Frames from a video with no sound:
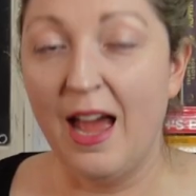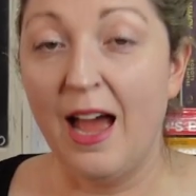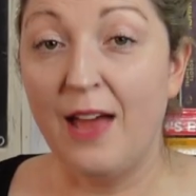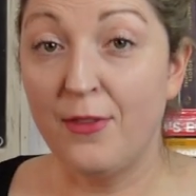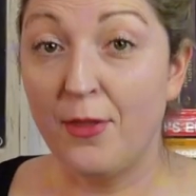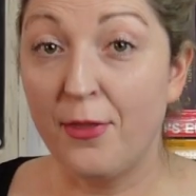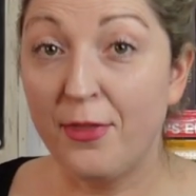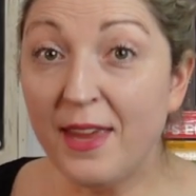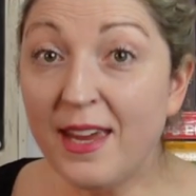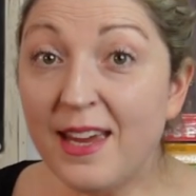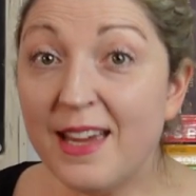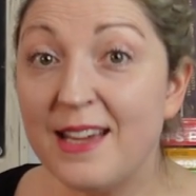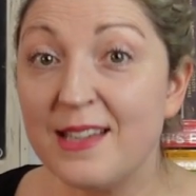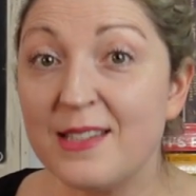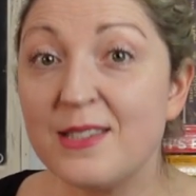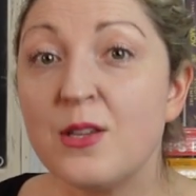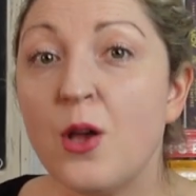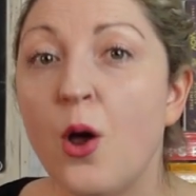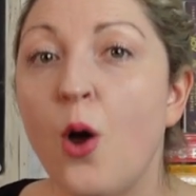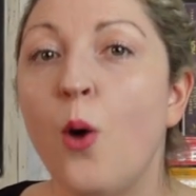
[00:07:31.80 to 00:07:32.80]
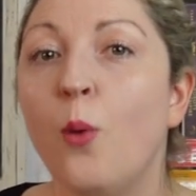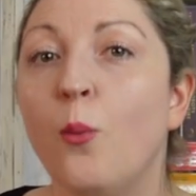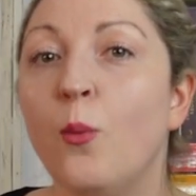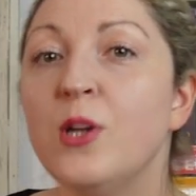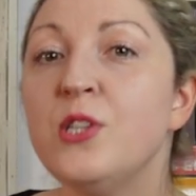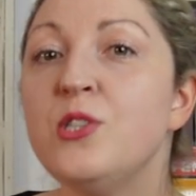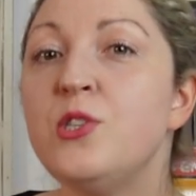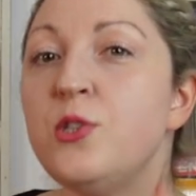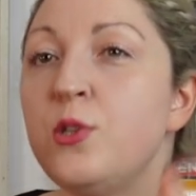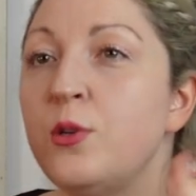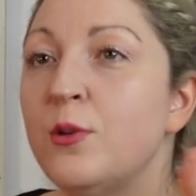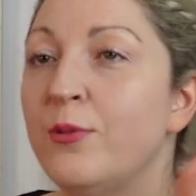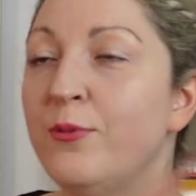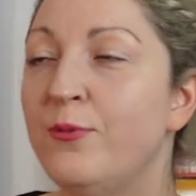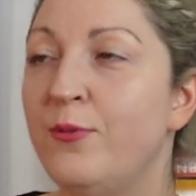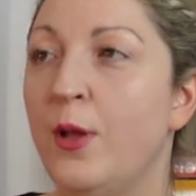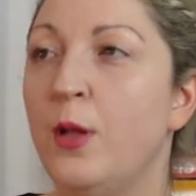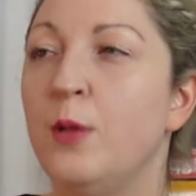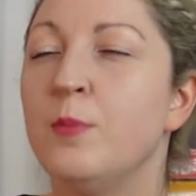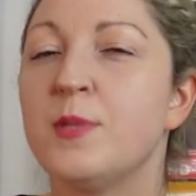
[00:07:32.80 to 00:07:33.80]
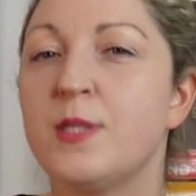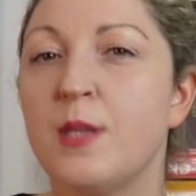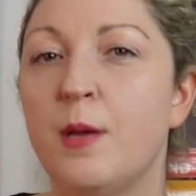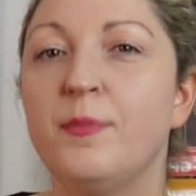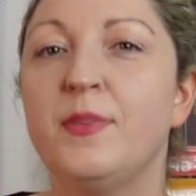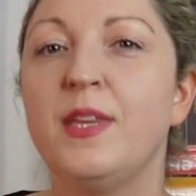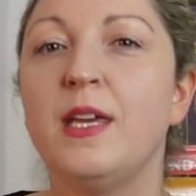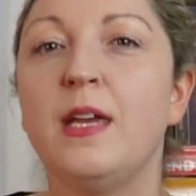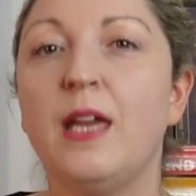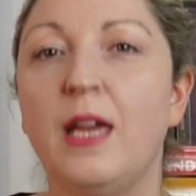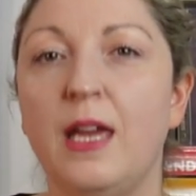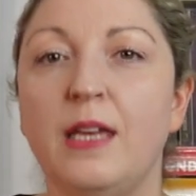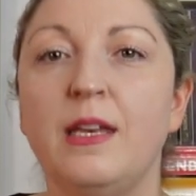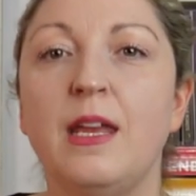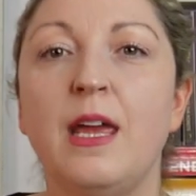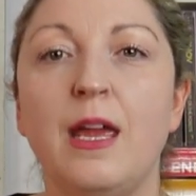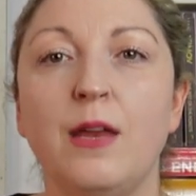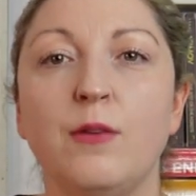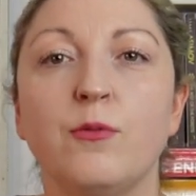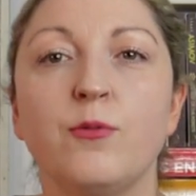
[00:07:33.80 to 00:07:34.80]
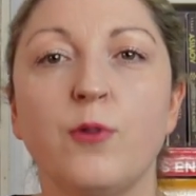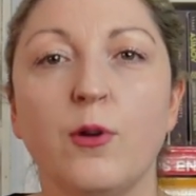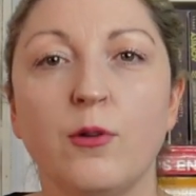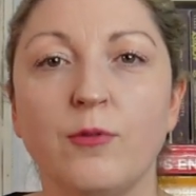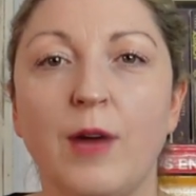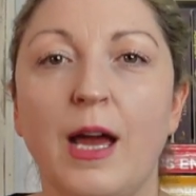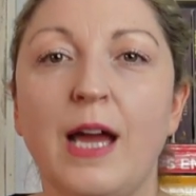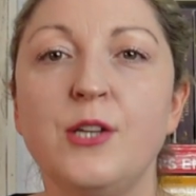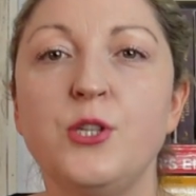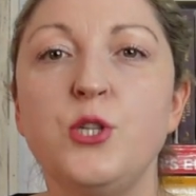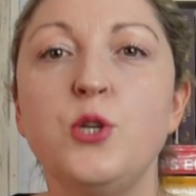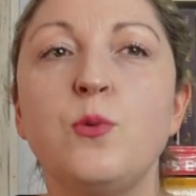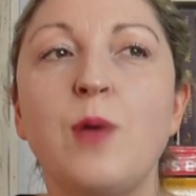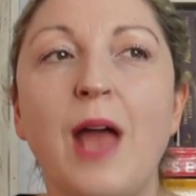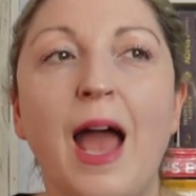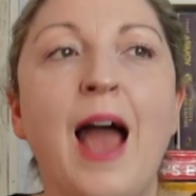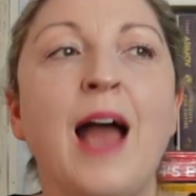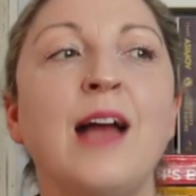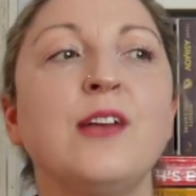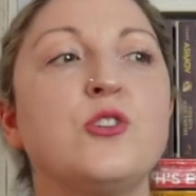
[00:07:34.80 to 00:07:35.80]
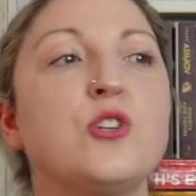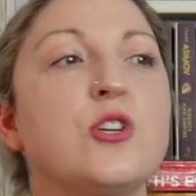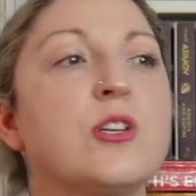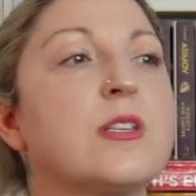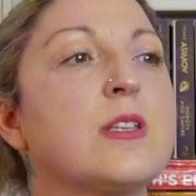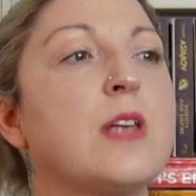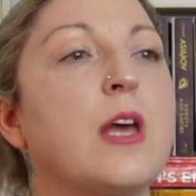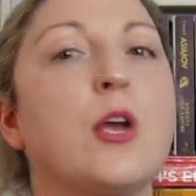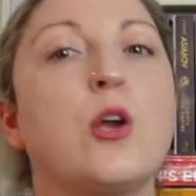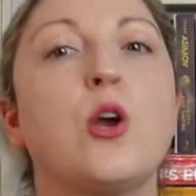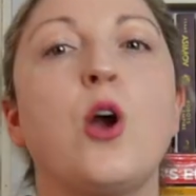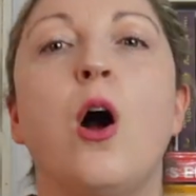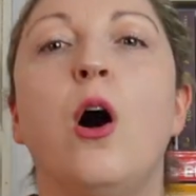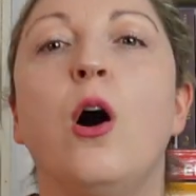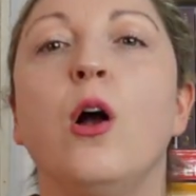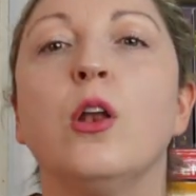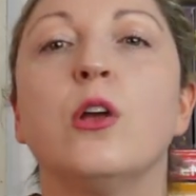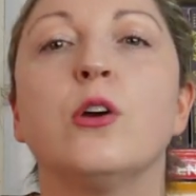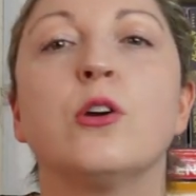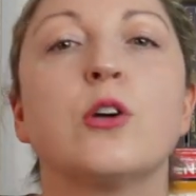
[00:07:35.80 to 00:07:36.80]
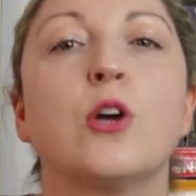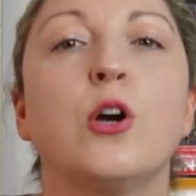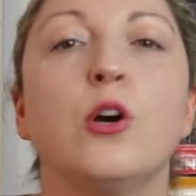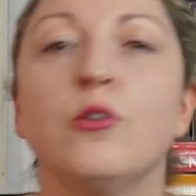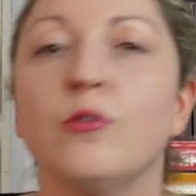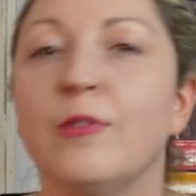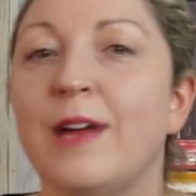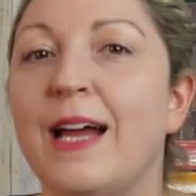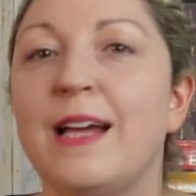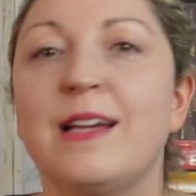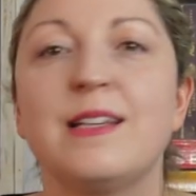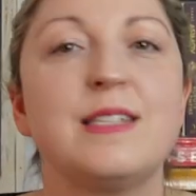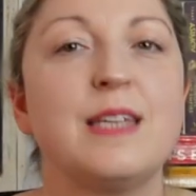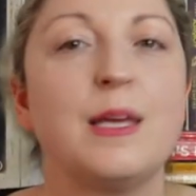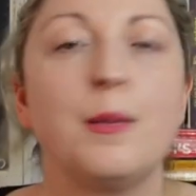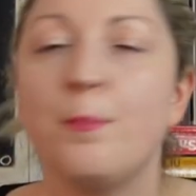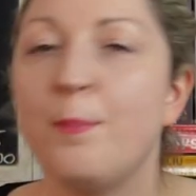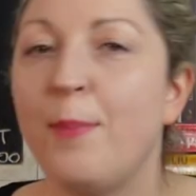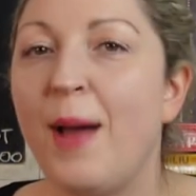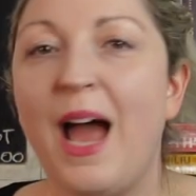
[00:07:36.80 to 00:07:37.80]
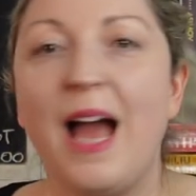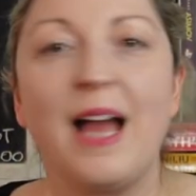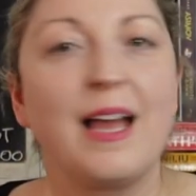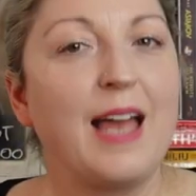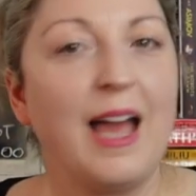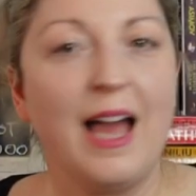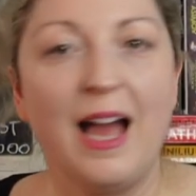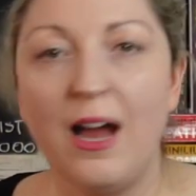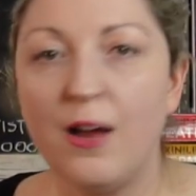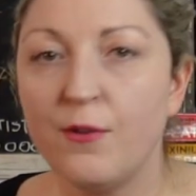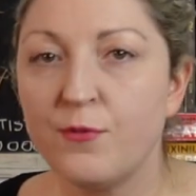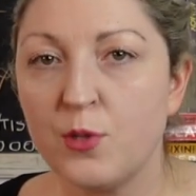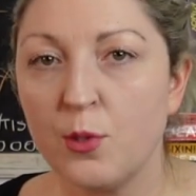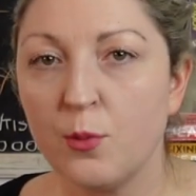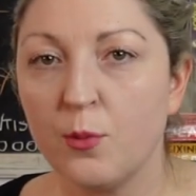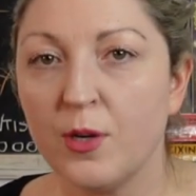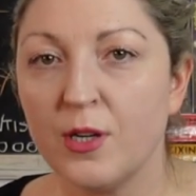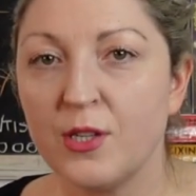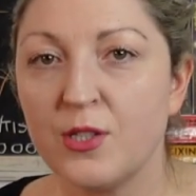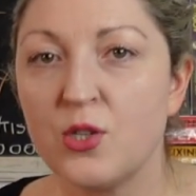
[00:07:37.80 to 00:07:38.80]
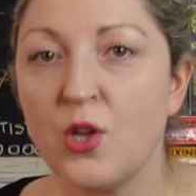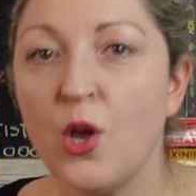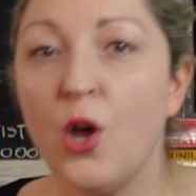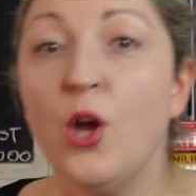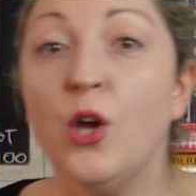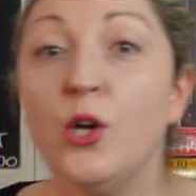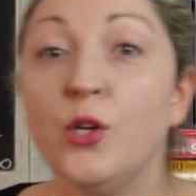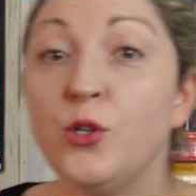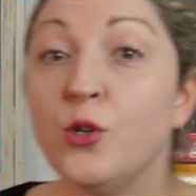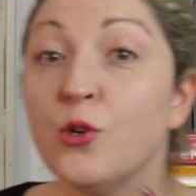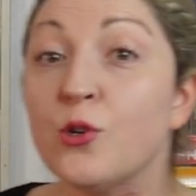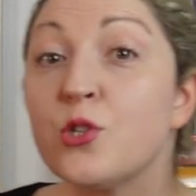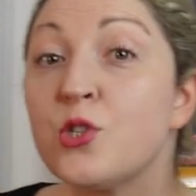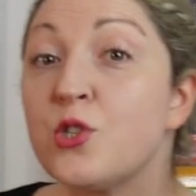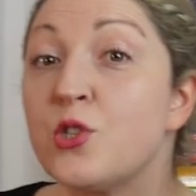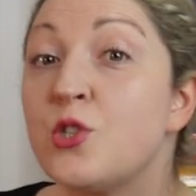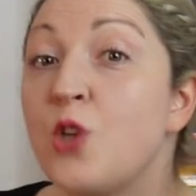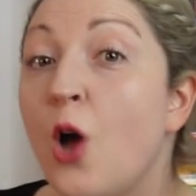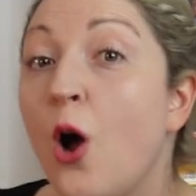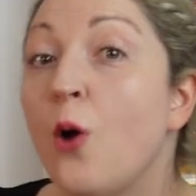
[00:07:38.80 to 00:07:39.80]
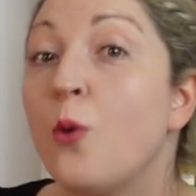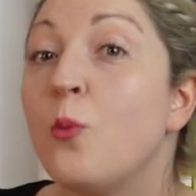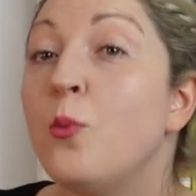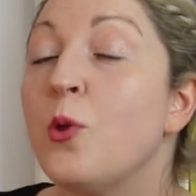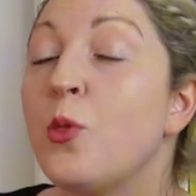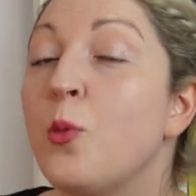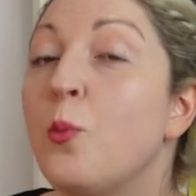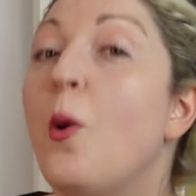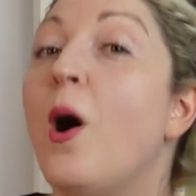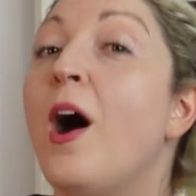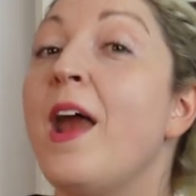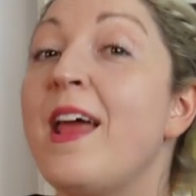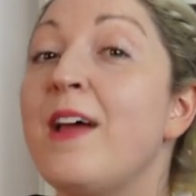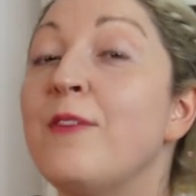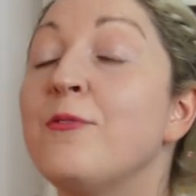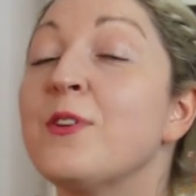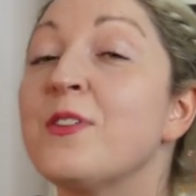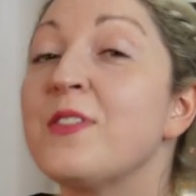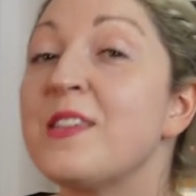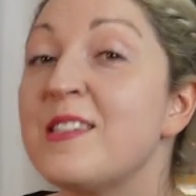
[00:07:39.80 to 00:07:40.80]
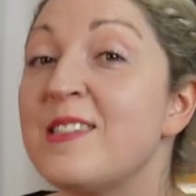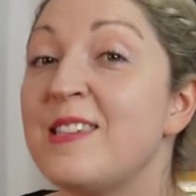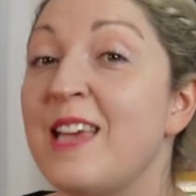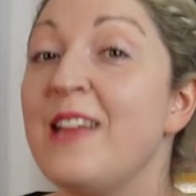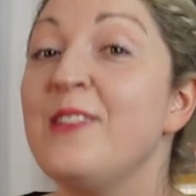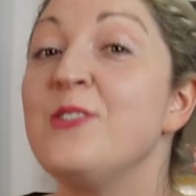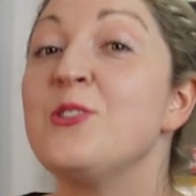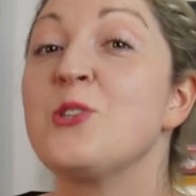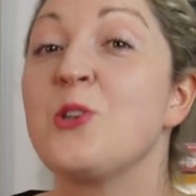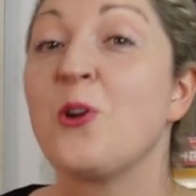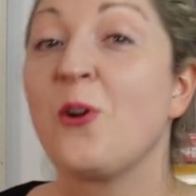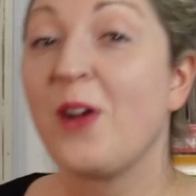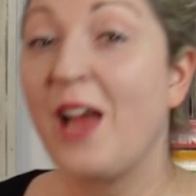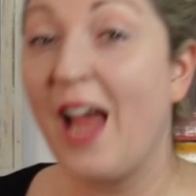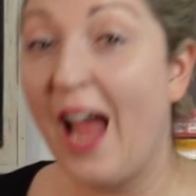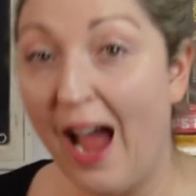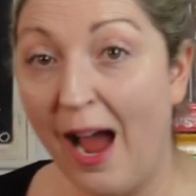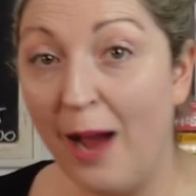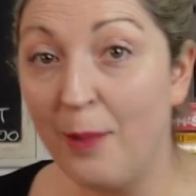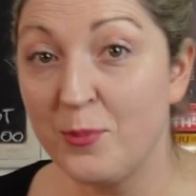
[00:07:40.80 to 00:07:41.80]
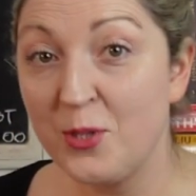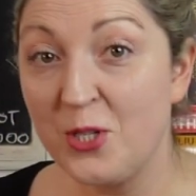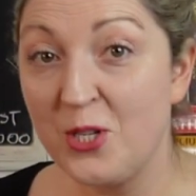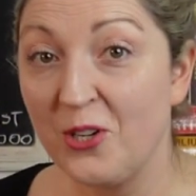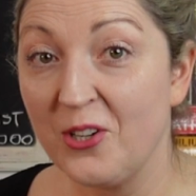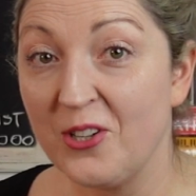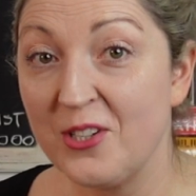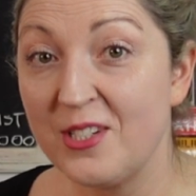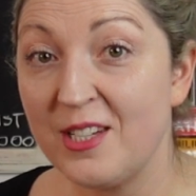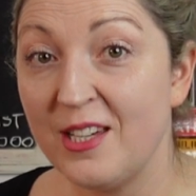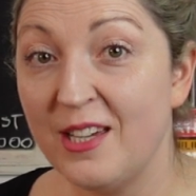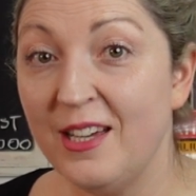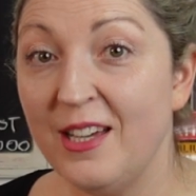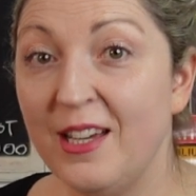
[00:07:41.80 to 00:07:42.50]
And the thing is, once you film something in infrared, you can't just like color correct it back afterwards. You're stuck with whatever the sensor captured.